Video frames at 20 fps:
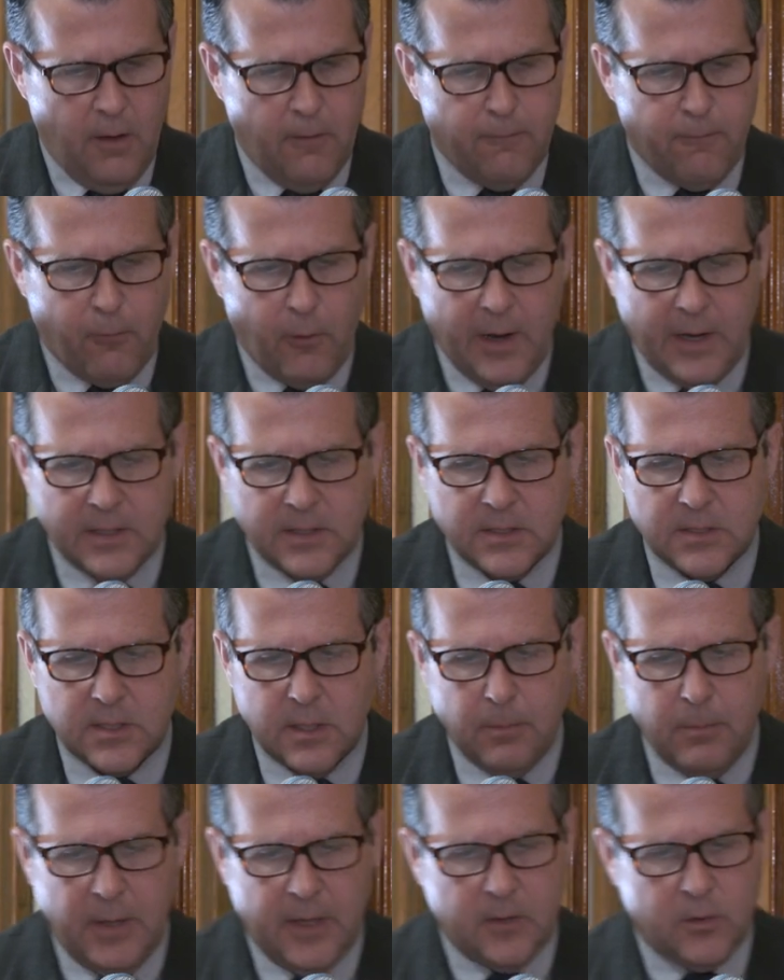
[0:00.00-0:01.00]
Friends
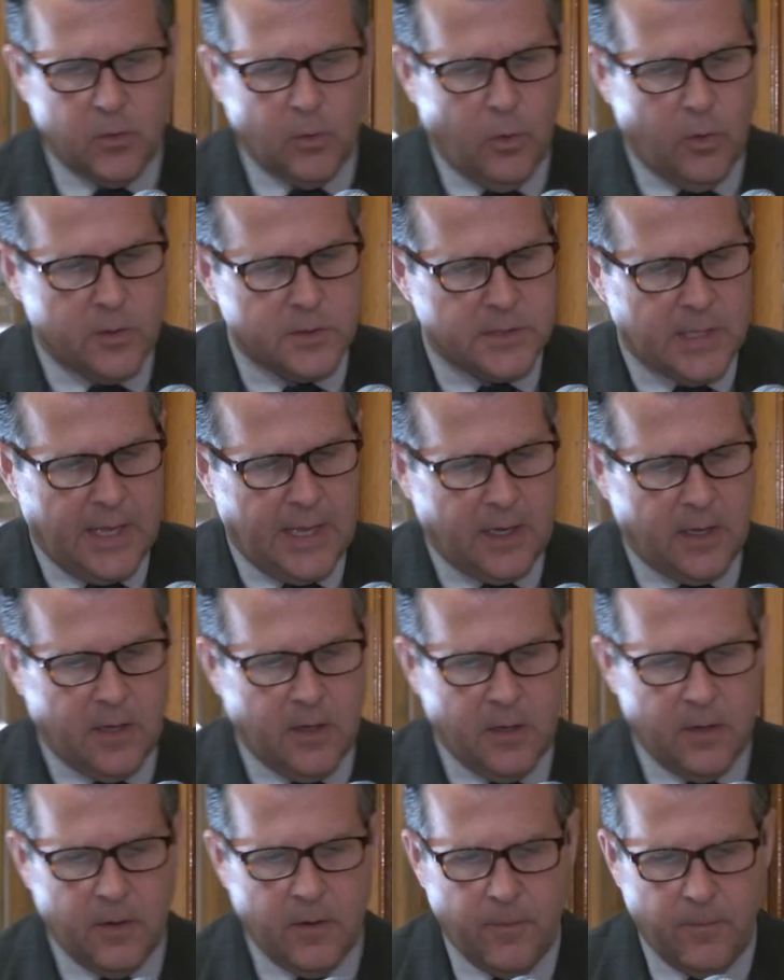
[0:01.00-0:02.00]
and Mentors, Inc.,